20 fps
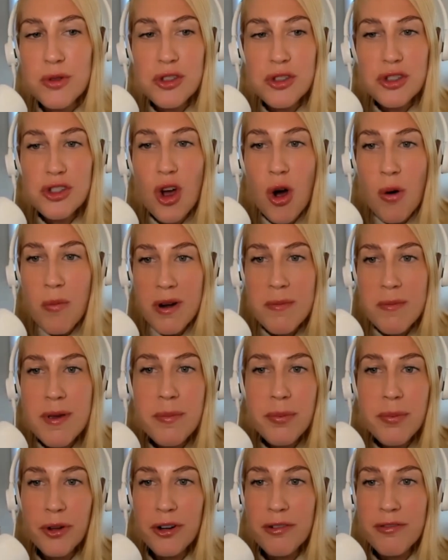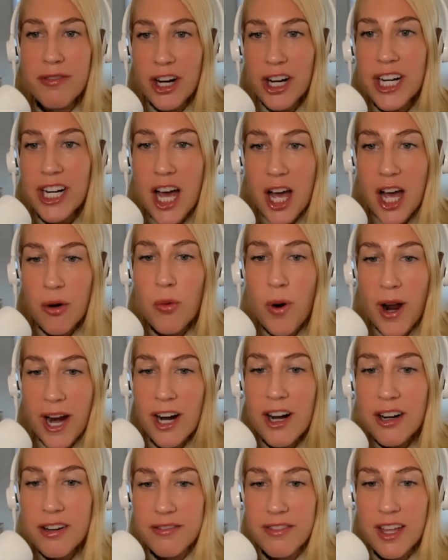so many people are very
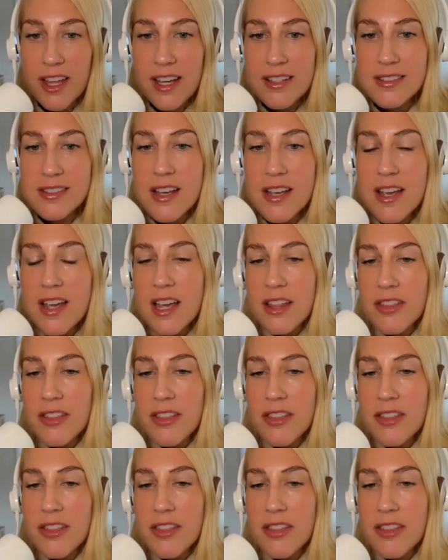unaware of this.